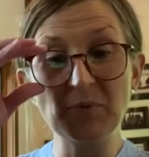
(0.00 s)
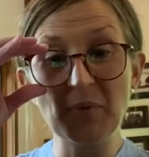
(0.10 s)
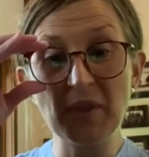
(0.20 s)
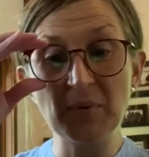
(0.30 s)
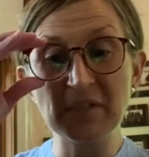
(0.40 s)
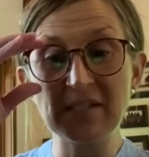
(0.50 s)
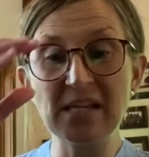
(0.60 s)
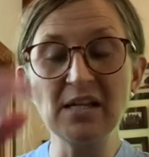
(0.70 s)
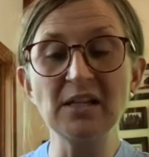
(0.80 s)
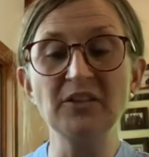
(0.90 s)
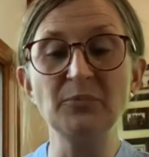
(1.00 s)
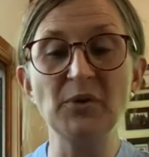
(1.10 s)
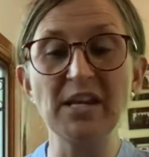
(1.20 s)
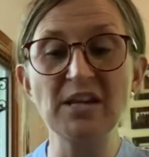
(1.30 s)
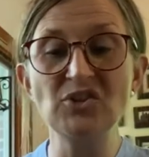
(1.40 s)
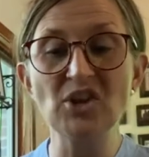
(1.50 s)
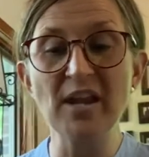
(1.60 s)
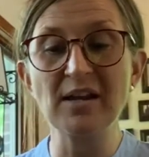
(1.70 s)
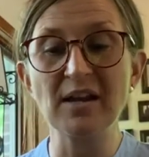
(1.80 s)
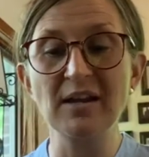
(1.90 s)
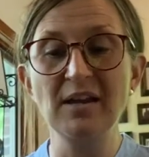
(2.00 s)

when there was a tinkle of breaking china.